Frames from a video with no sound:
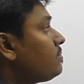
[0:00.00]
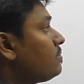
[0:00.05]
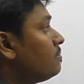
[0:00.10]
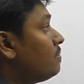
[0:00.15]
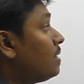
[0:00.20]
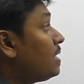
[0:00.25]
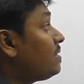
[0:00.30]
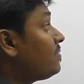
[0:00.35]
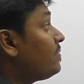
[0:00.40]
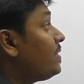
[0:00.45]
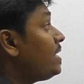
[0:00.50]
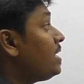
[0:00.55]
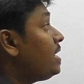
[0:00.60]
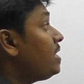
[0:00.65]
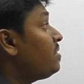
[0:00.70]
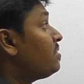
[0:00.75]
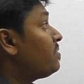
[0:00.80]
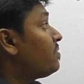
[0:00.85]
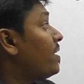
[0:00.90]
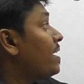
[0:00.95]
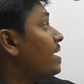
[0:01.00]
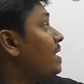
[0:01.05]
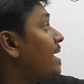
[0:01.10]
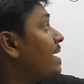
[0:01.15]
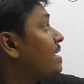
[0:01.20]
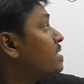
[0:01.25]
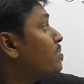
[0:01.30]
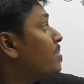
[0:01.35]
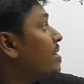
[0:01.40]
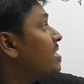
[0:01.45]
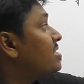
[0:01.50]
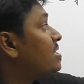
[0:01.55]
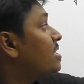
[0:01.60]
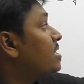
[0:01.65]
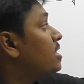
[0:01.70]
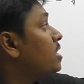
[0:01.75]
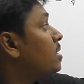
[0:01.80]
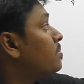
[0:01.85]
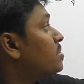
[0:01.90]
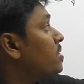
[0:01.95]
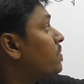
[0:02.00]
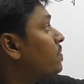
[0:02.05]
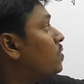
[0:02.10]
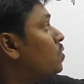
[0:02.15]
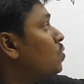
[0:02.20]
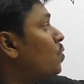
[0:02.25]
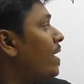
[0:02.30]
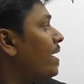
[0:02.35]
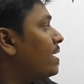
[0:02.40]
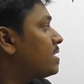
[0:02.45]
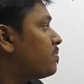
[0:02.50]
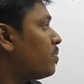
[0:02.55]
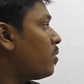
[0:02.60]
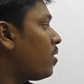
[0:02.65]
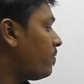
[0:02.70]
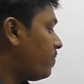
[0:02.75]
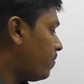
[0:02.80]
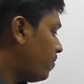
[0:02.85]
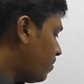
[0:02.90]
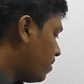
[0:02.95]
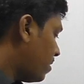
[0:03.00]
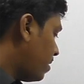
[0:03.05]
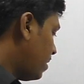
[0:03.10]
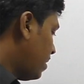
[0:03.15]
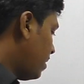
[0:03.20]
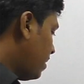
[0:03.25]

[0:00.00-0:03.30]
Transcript: But we need to find the expression in terms of 2x power 4.